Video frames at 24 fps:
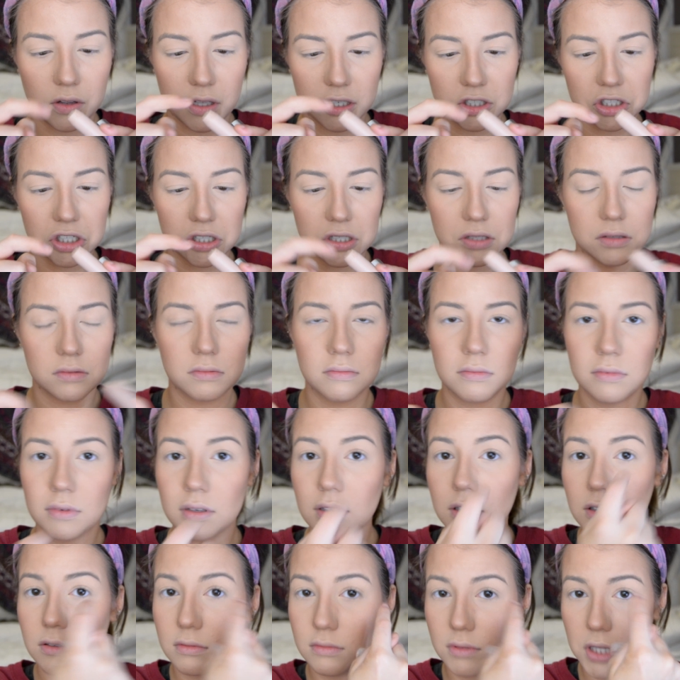and just
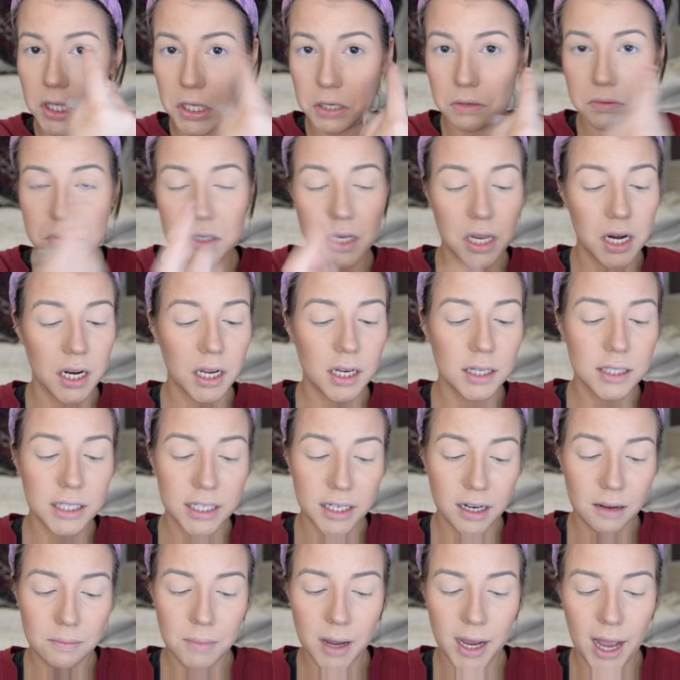use it and
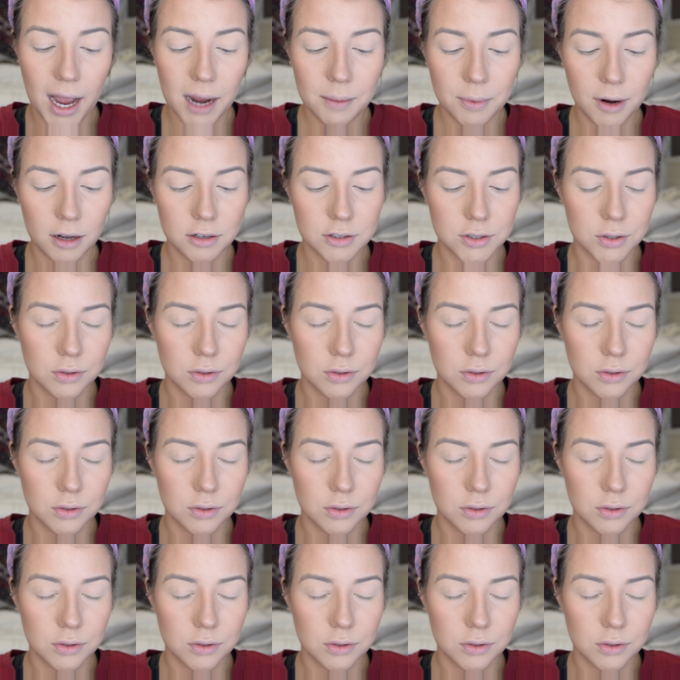clean up my eyebrows.